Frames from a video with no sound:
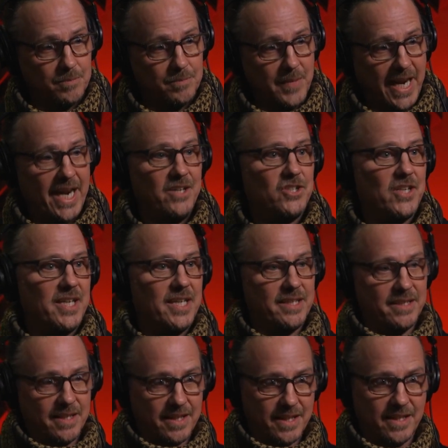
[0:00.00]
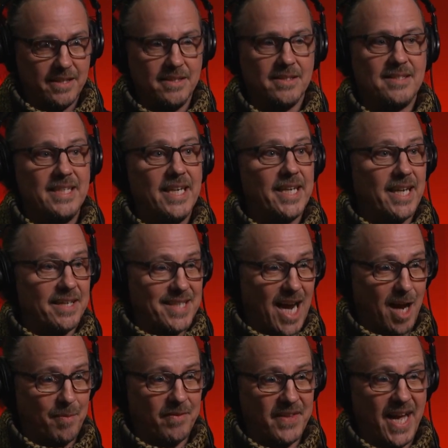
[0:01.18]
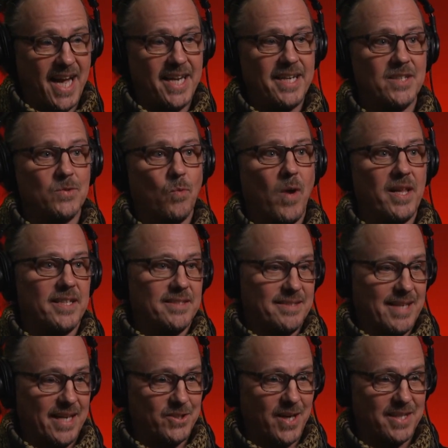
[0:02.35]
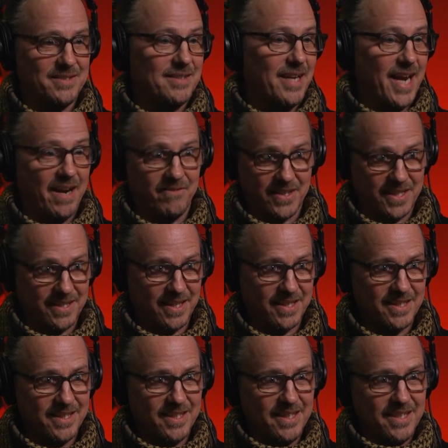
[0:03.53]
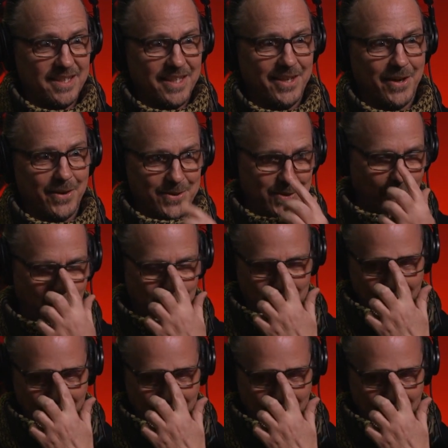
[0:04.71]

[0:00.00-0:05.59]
aging and scenic on top of that, as well as set dress, everything. So,